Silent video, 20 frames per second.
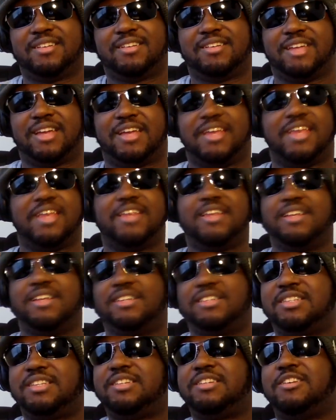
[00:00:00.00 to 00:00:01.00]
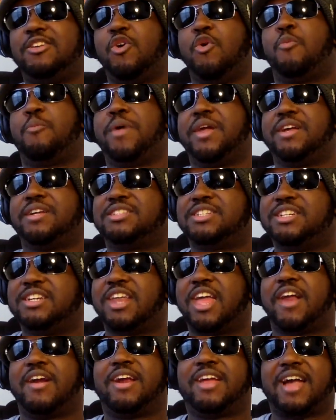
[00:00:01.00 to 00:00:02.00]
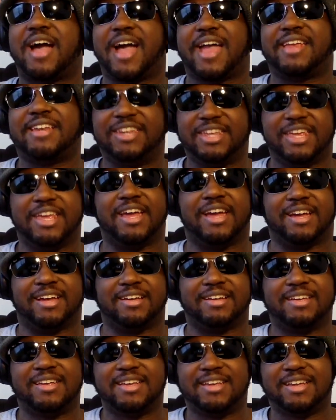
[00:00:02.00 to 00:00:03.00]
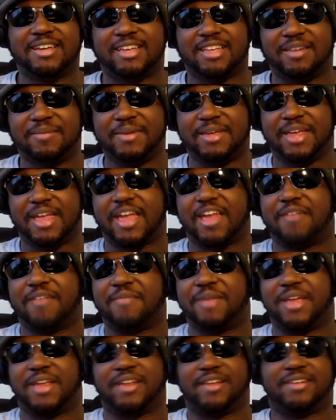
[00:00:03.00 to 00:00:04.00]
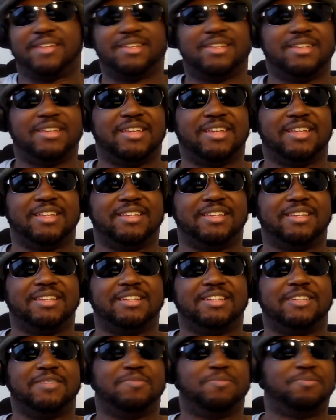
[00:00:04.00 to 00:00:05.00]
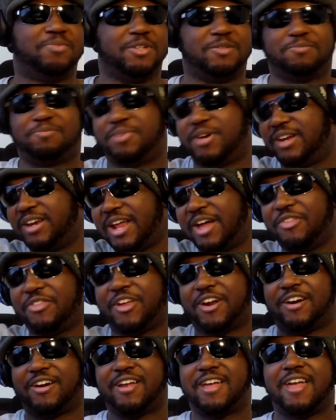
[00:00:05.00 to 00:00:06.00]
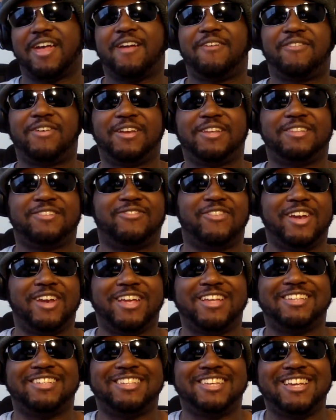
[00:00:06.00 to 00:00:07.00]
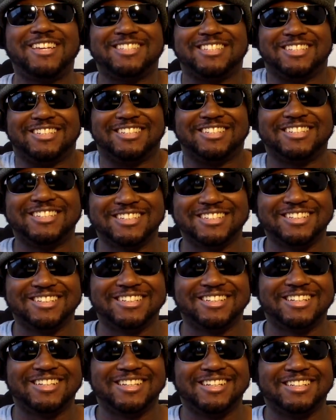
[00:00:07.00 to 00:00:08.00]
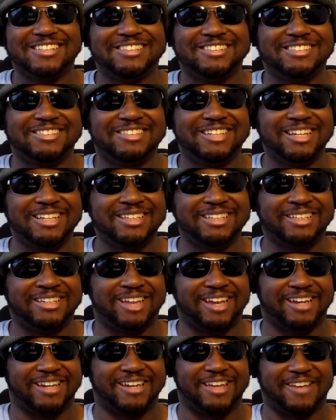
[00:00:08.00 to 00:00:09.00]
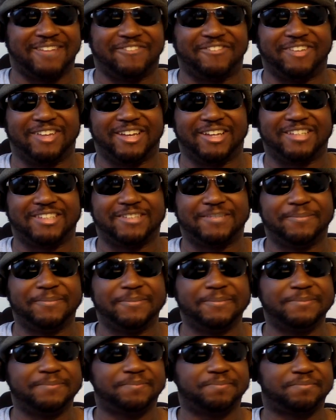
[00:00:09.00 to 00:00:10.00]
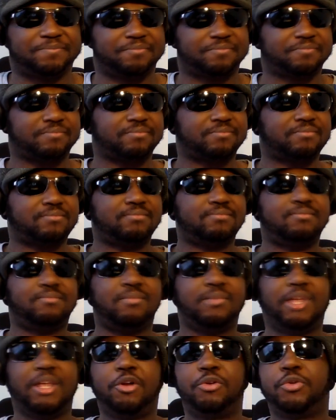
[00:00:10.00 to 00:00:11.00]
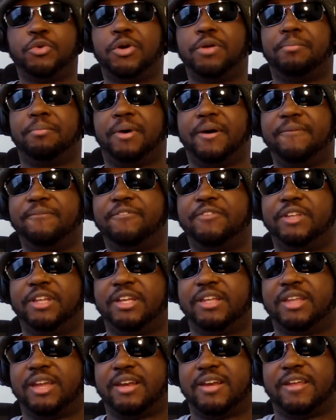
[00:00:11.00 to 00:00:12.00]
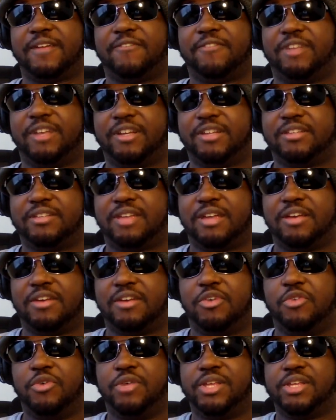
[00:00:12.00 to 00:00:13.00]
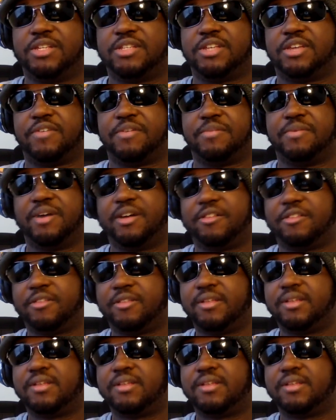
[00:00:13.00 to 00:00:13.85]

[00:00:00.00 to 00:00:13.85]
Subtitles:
Like, any stupid, generic idea can be animated and just put it out there every freaking season. Just like Netflix. They don't do it monthly like Netflix, like new releases every month.